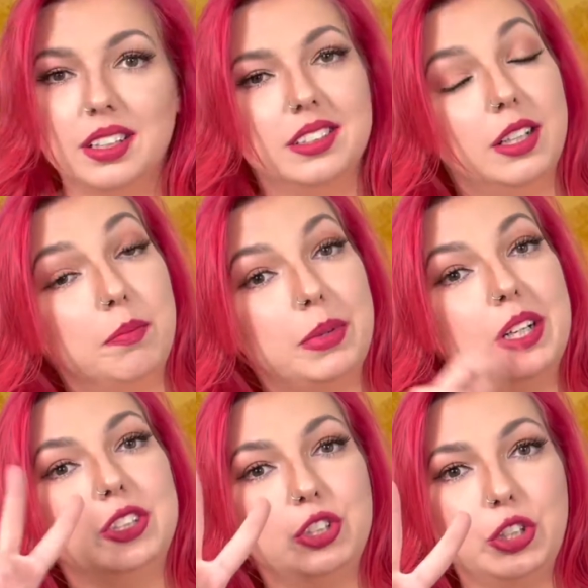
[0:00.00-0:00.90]
Number
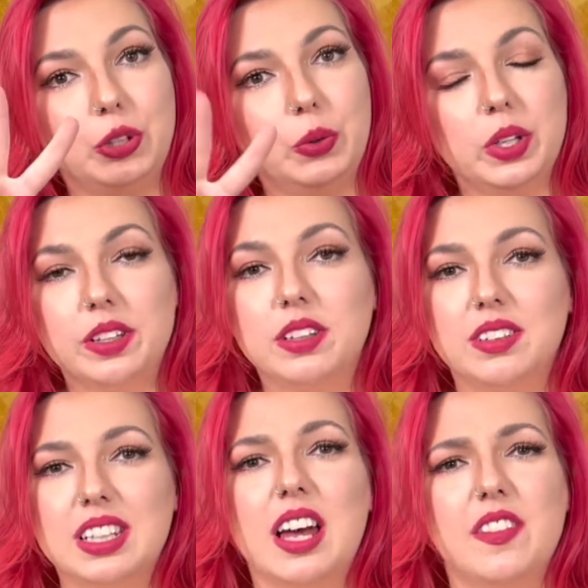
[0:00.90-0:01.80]
2.
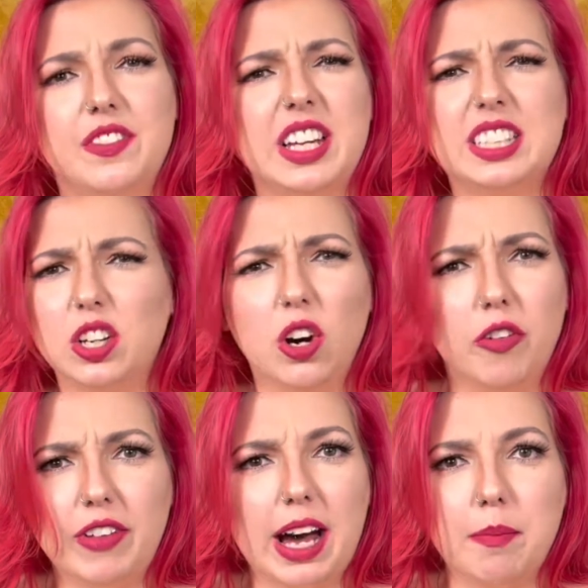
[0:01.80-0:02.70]
There's a lot of
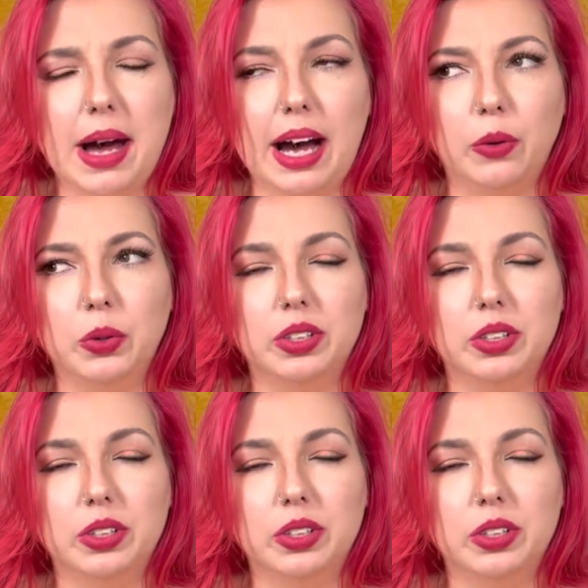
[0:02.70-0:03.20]
that about.